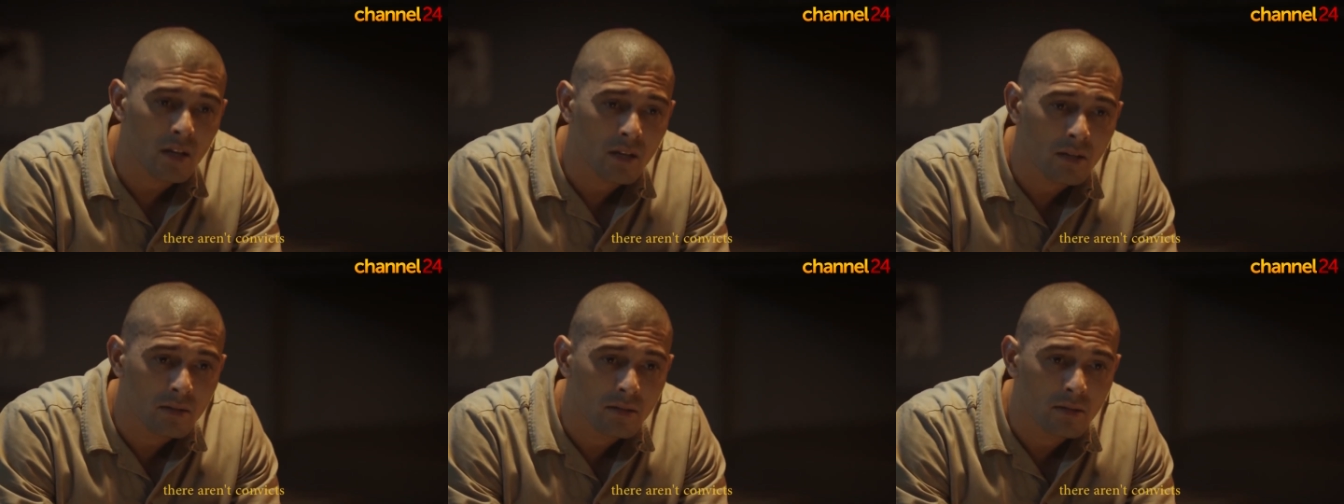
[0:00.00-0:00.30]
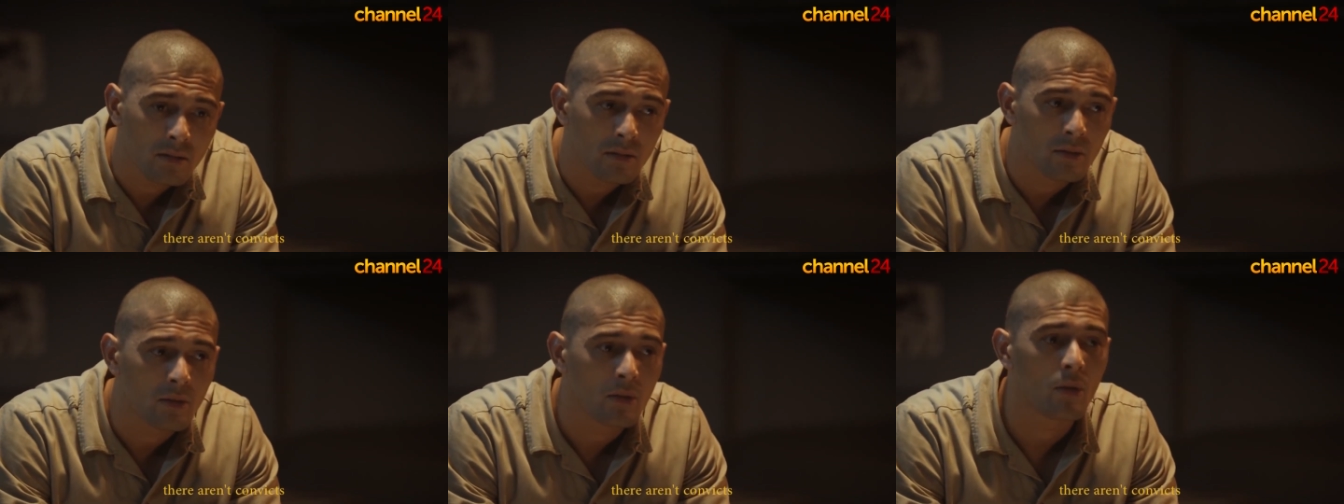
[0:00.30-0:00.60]
He
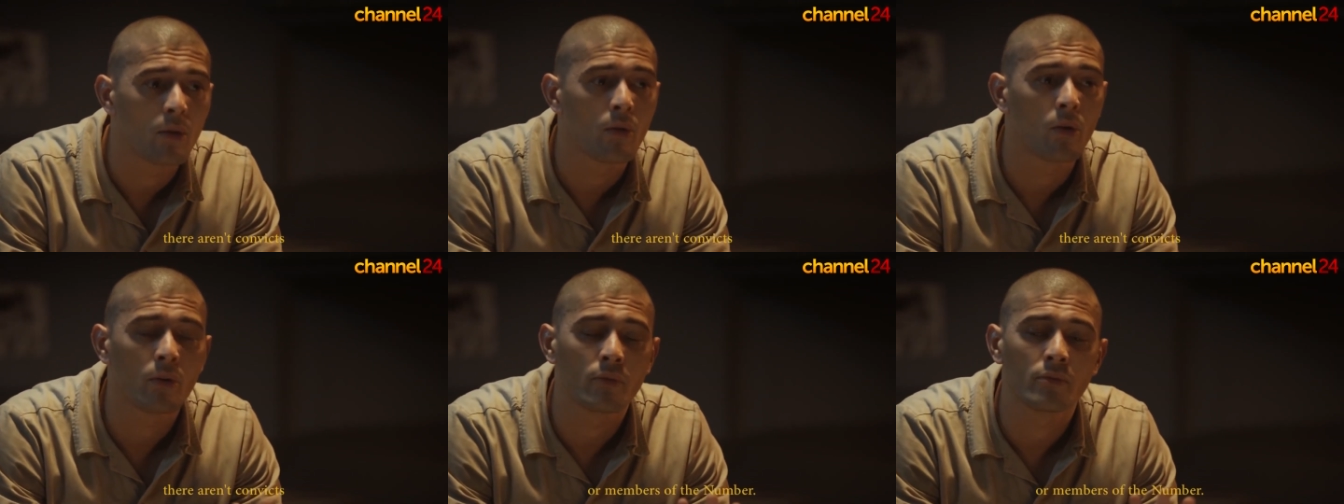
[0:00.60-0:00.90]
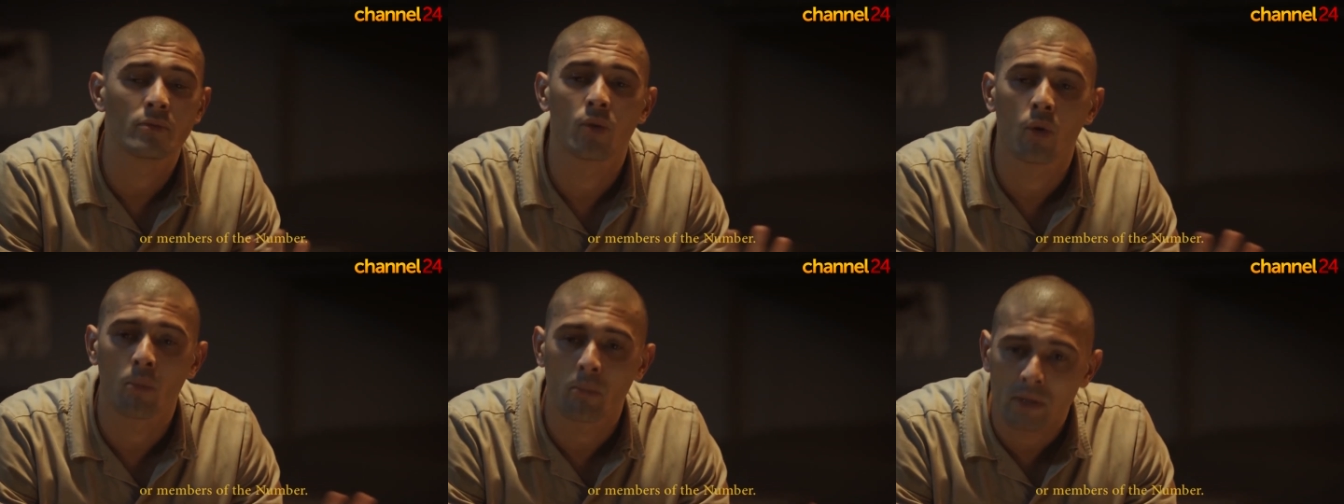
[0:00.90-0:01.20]
just brought 2
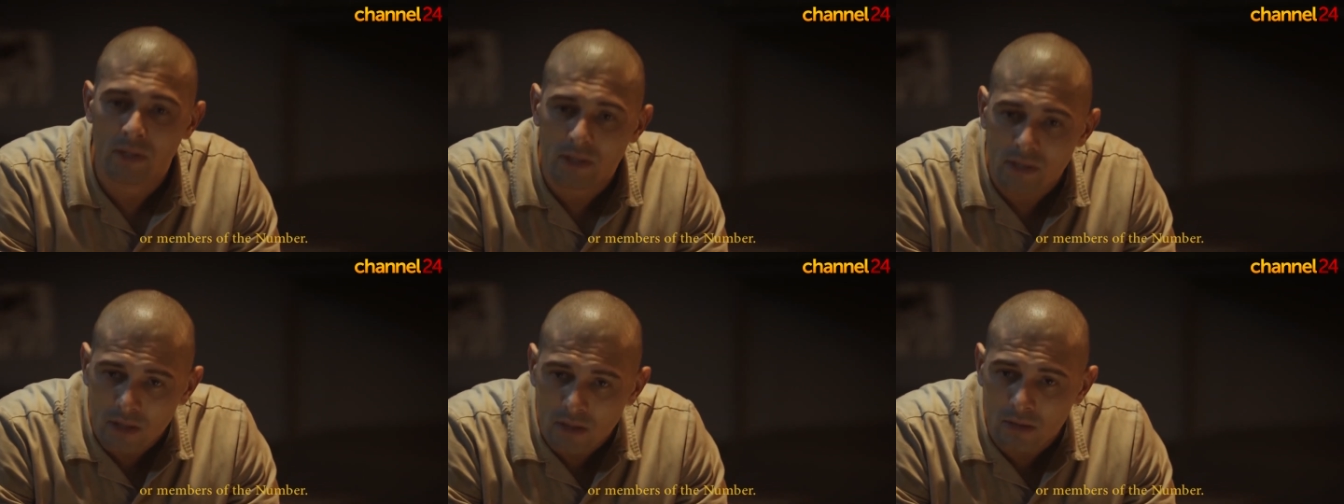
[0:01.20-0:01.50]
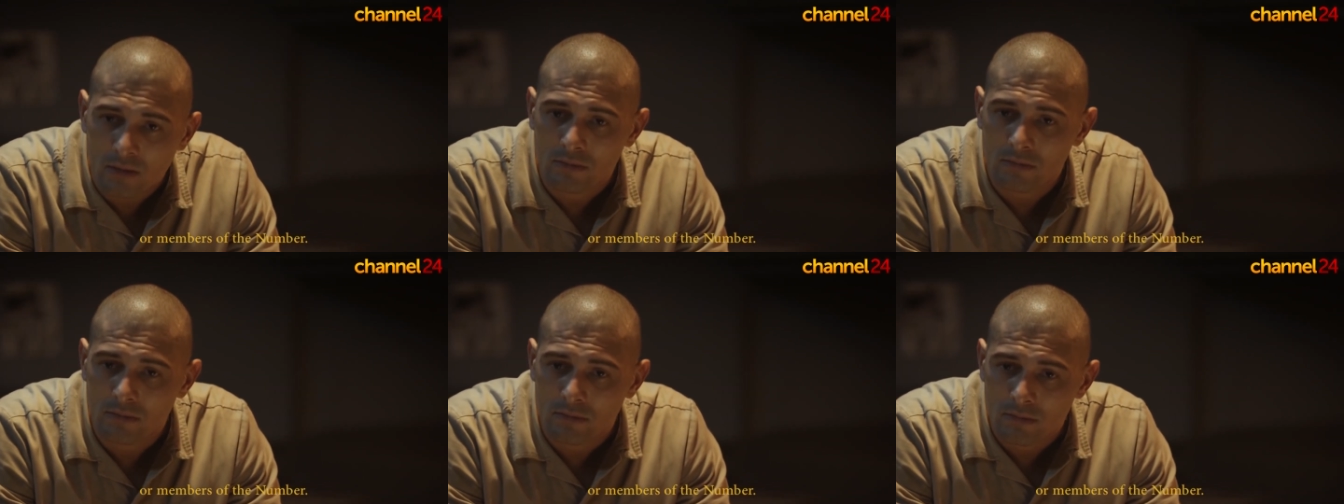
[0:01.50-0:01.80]
Christmas
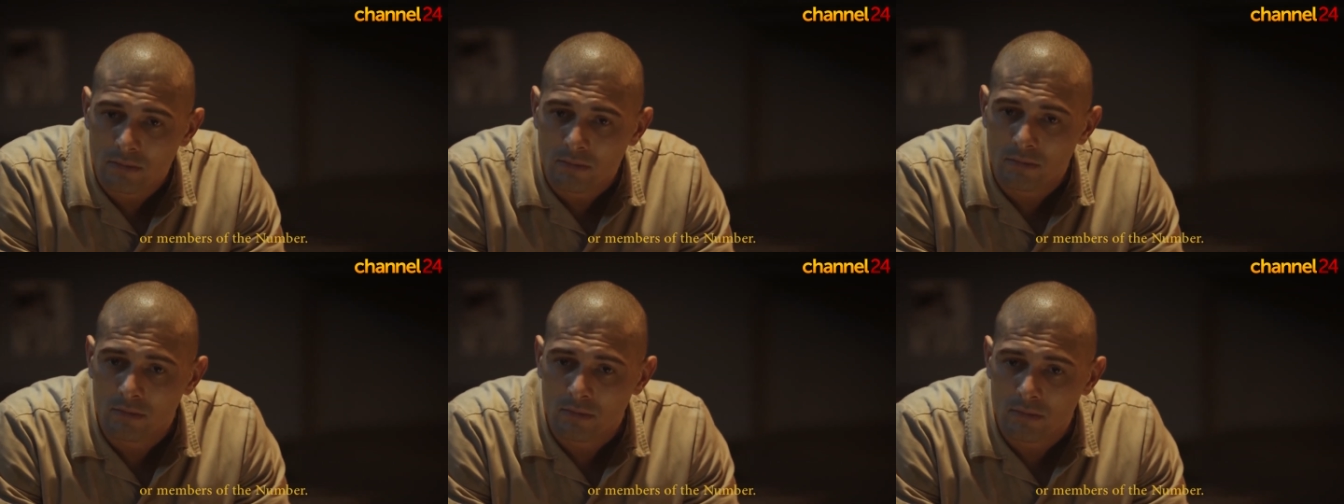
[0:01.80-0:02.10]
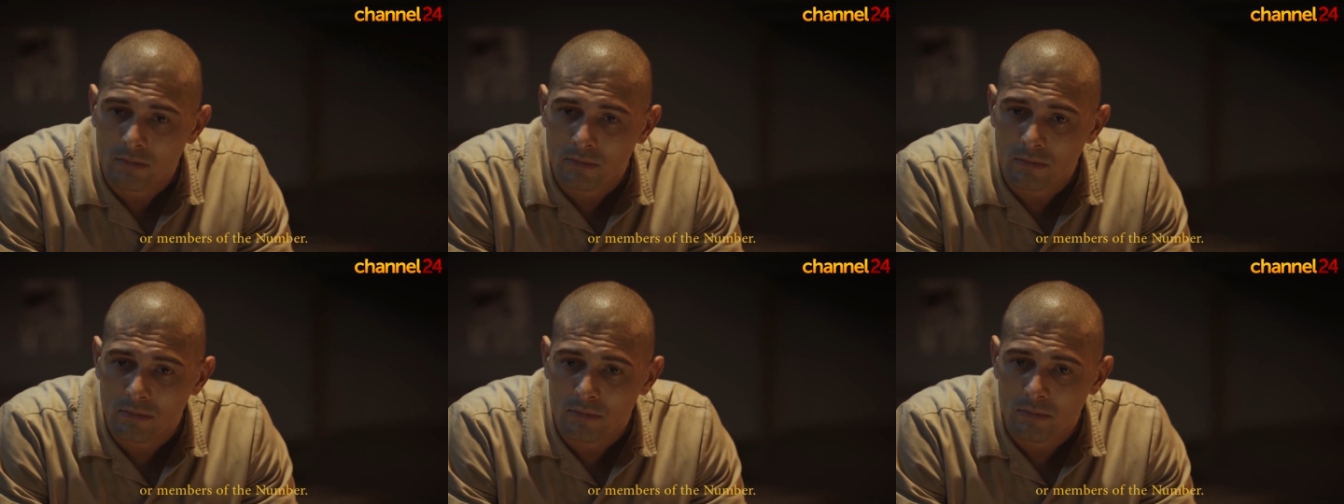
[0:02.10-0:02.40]
hampers,
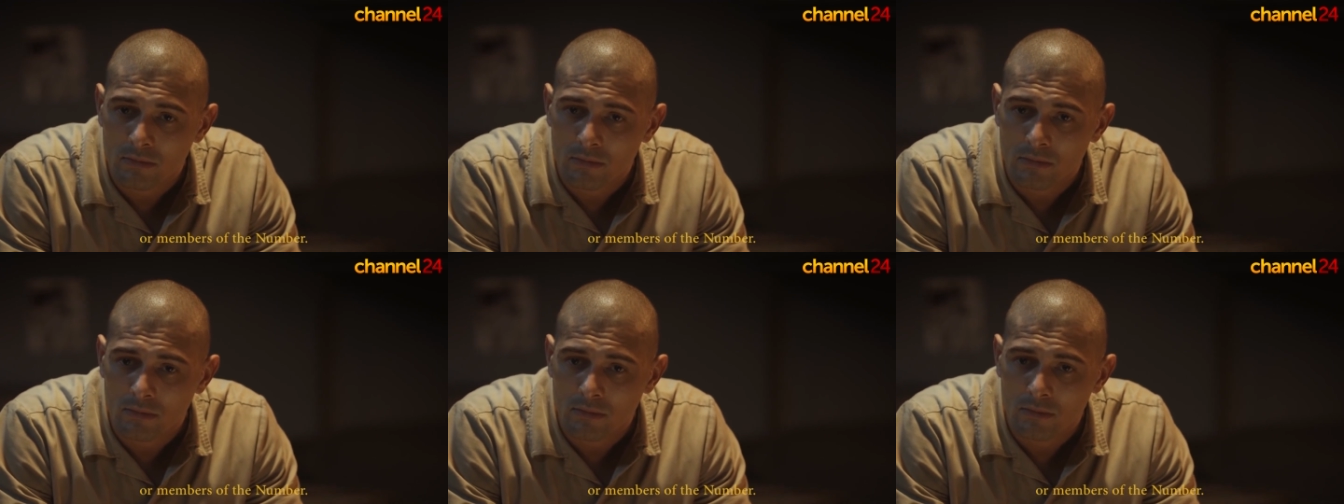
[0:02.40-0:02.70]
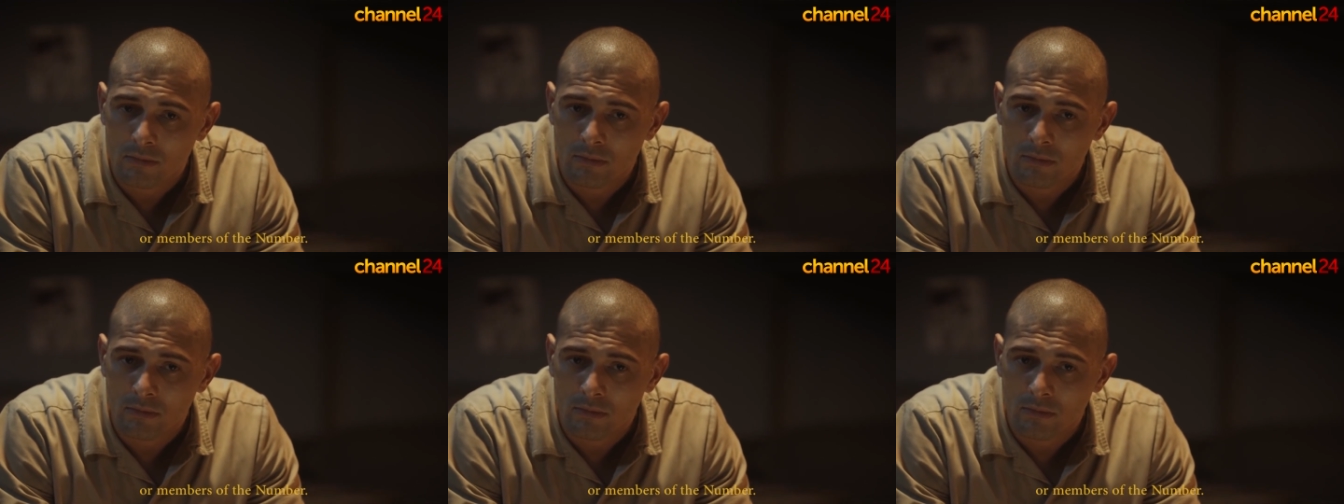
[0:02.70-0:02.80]
you know,